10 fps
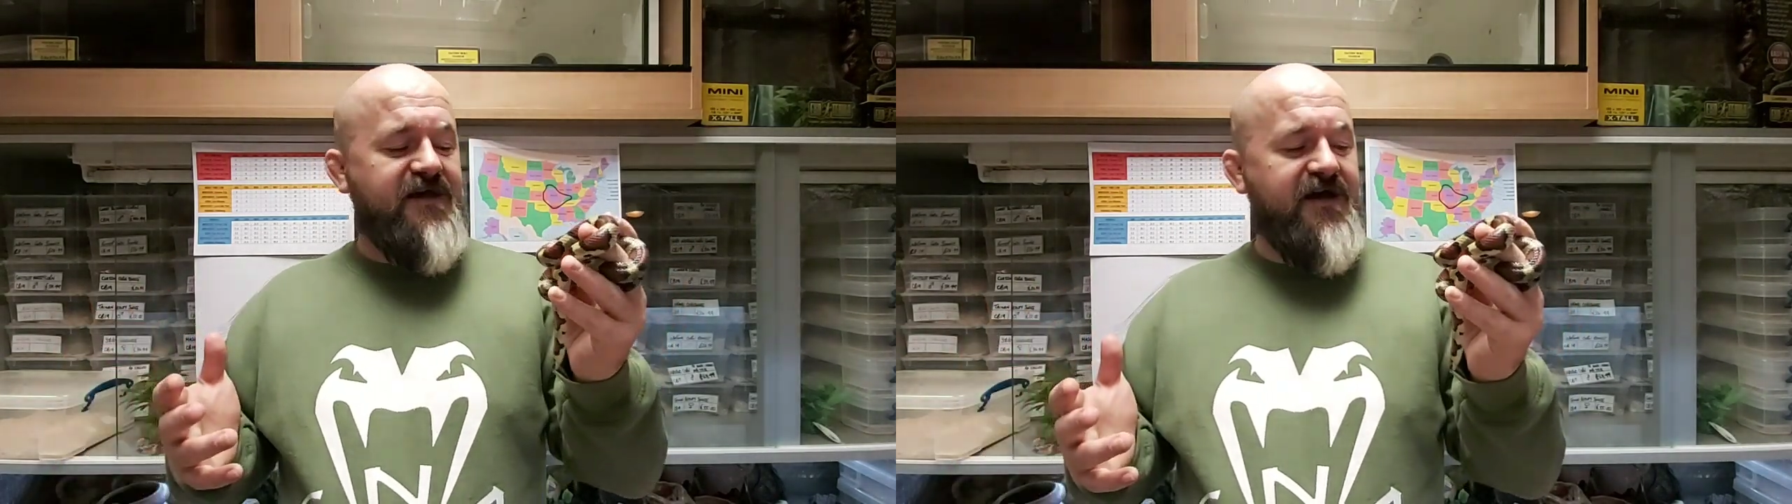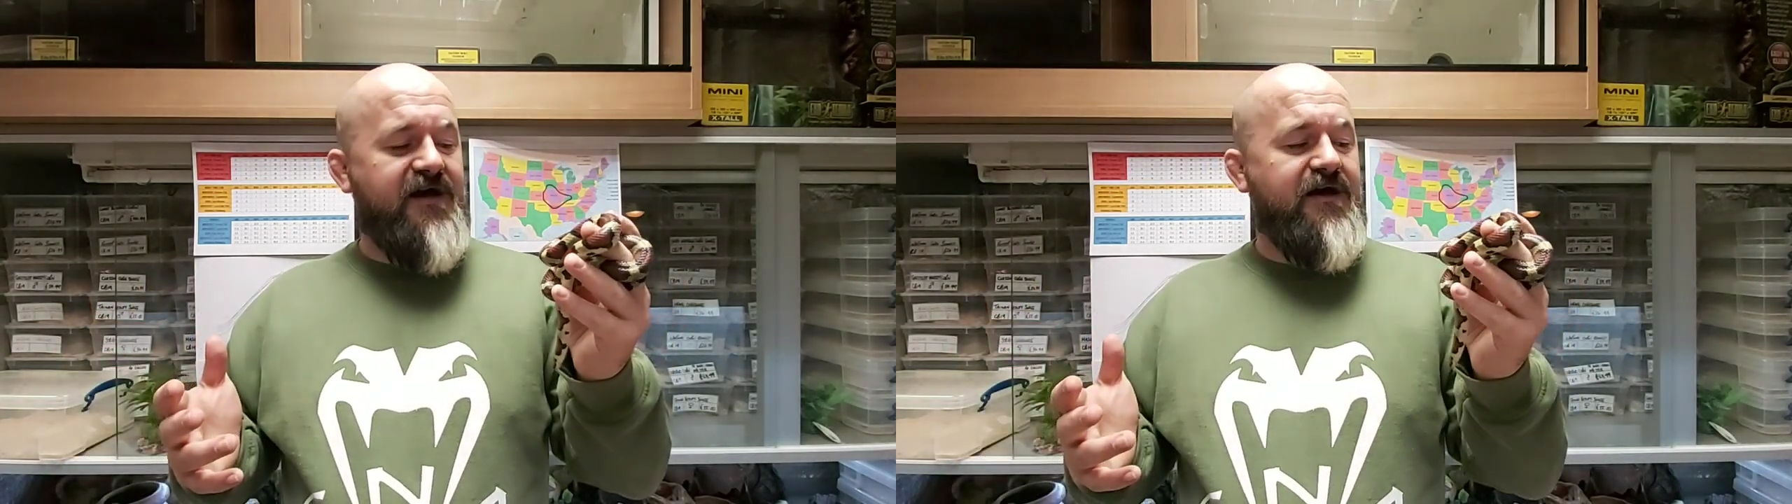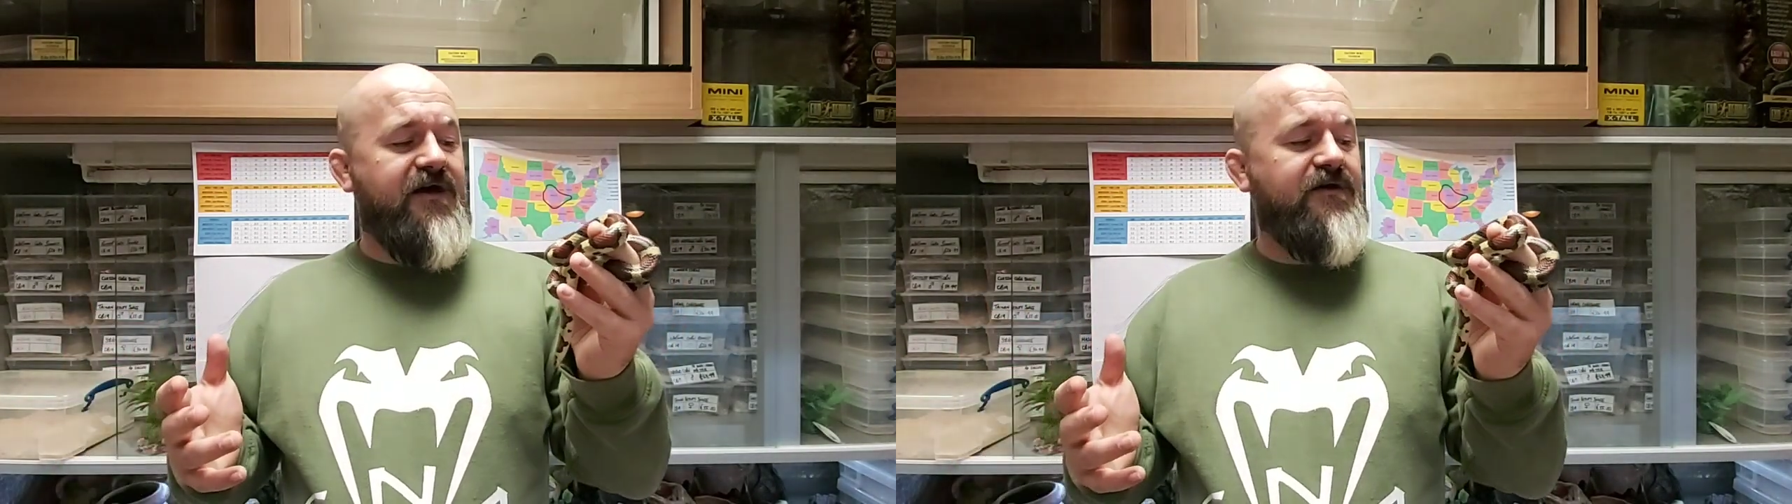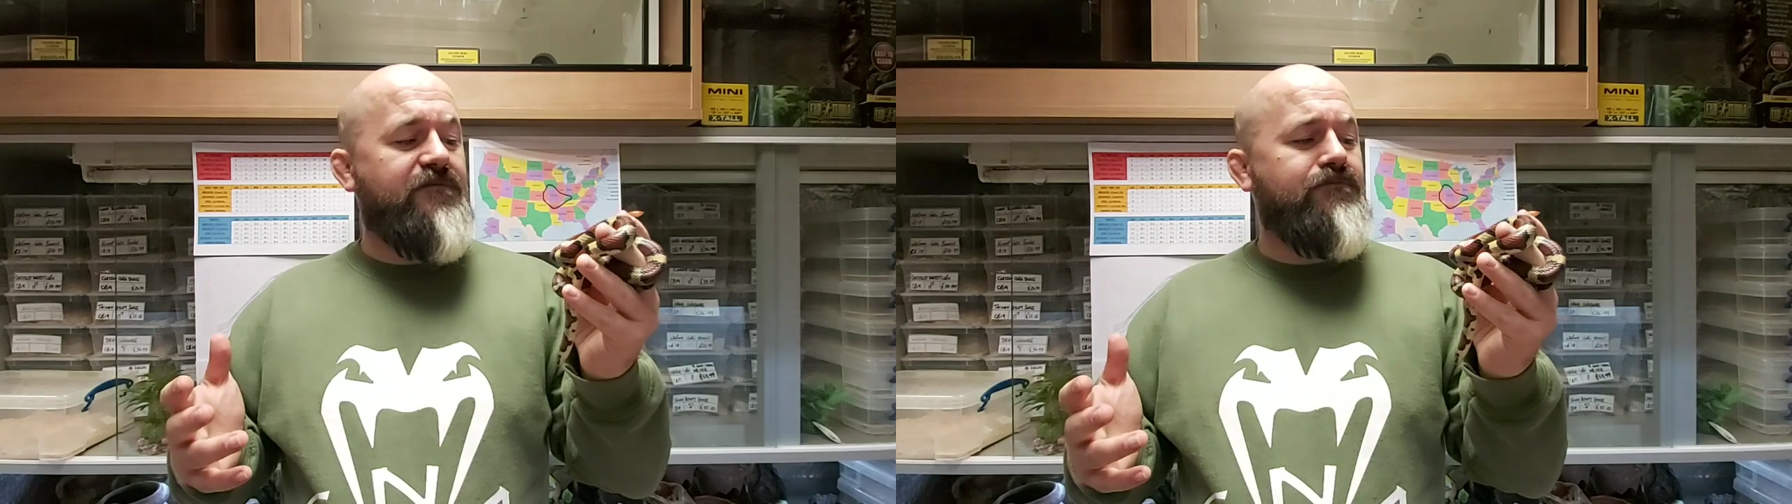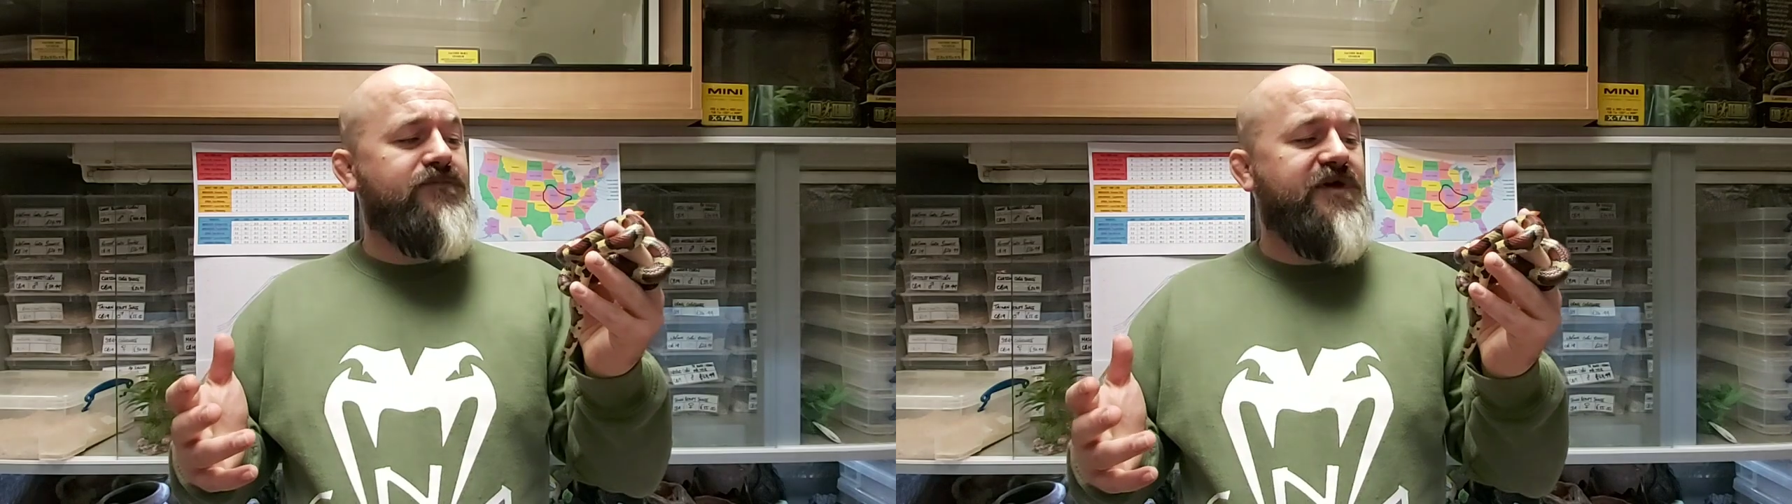
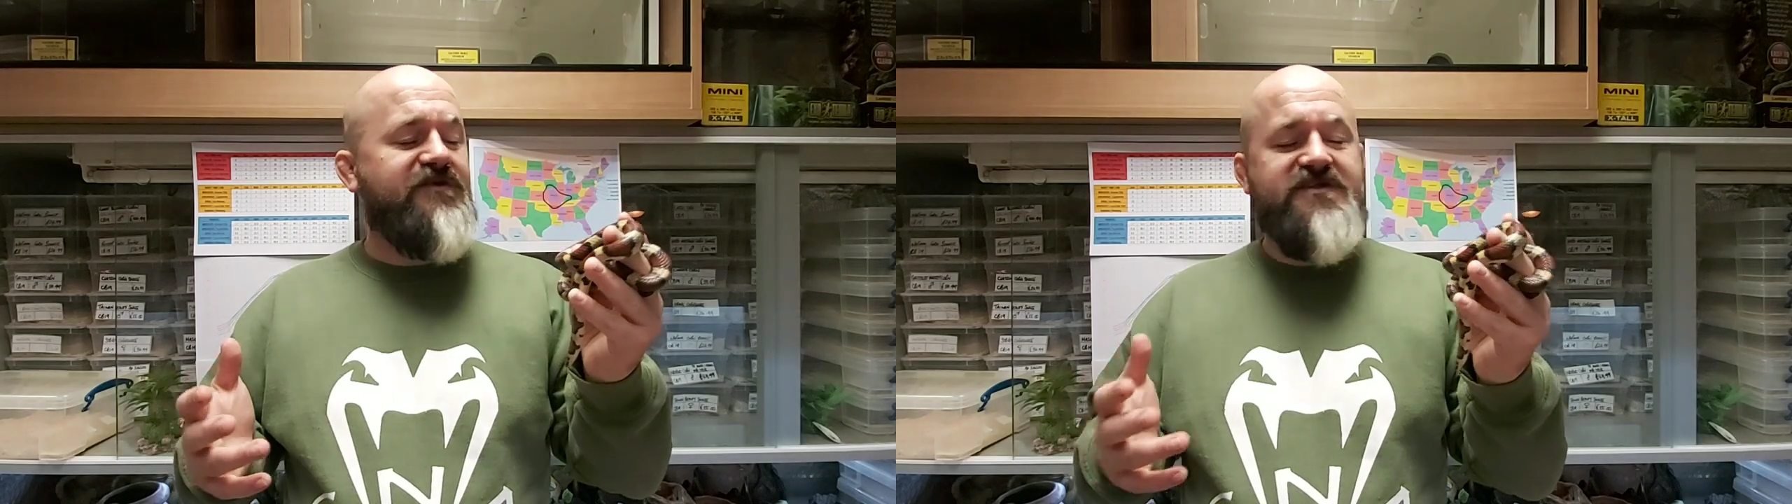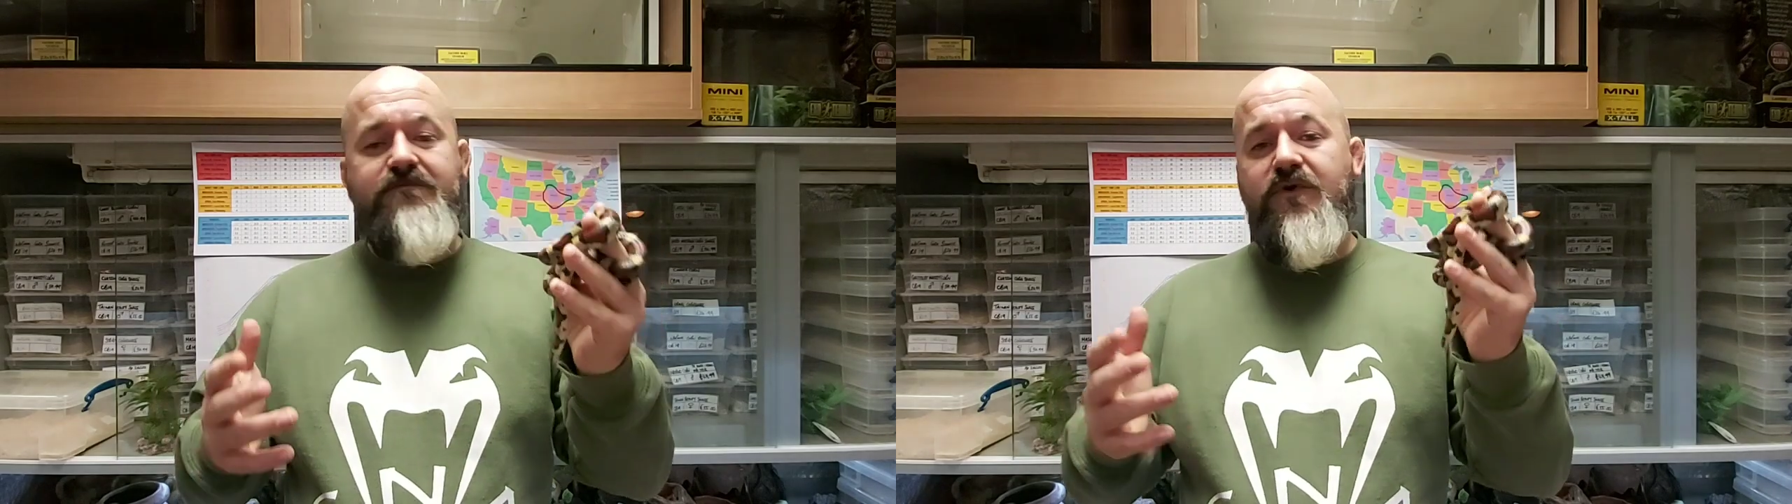There is